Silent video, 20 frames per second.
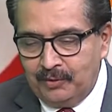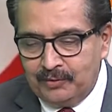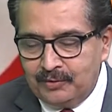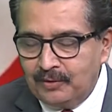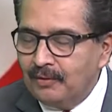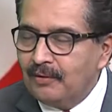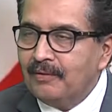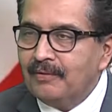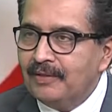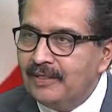
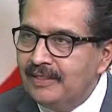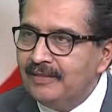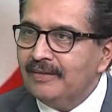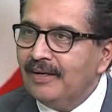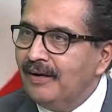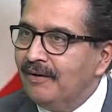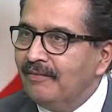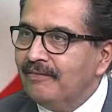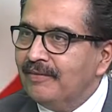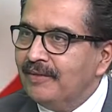So these
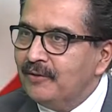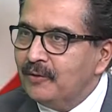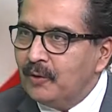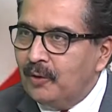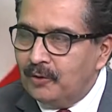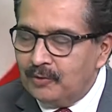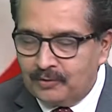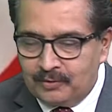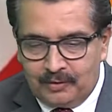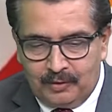kind of things
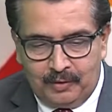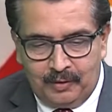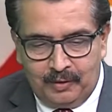also